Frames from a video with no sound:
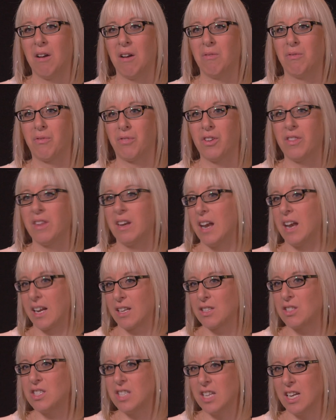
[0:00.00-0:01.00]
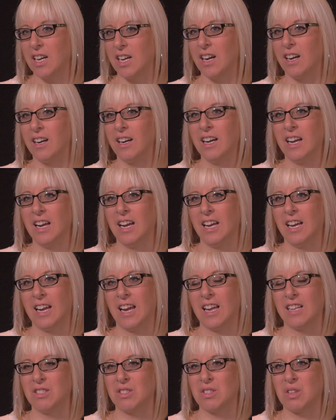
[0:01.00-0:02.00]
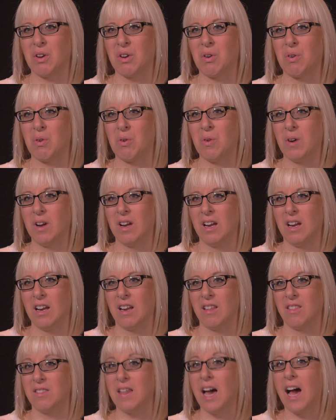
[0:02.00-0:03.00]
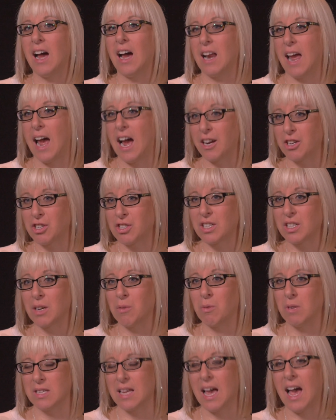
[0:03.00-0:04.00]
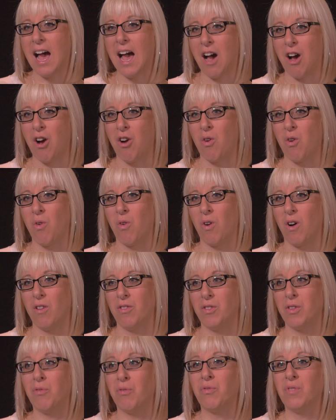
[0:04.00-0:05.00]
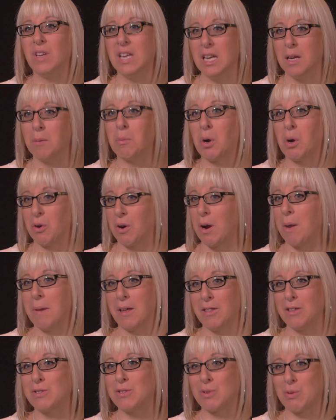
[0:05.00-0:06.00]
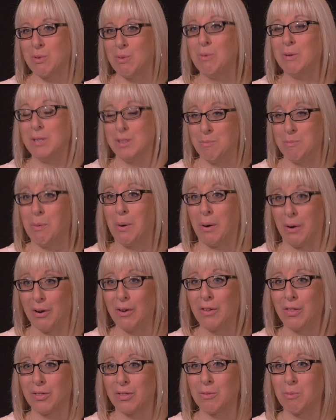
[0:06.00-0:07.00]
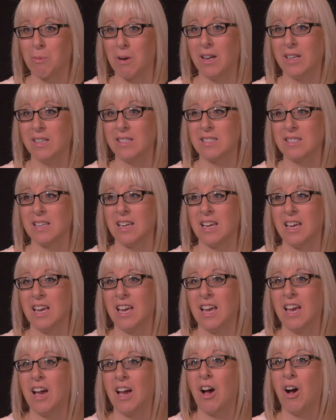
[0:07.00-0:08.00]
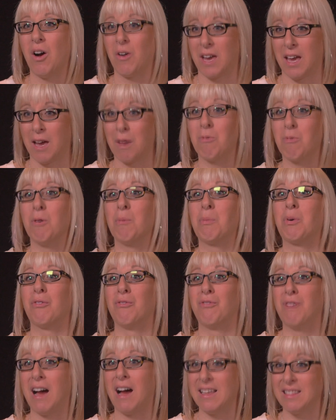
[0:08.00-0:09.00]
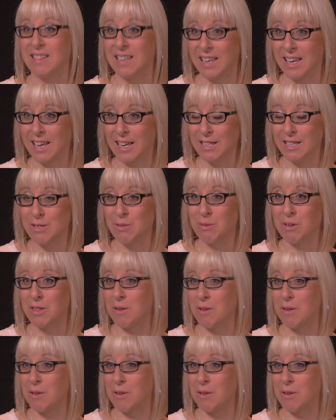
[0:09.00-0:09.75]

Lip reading: for the next year. And so that actually was how the feeding program at the school was birthed, was, okay, we'll provide the kids with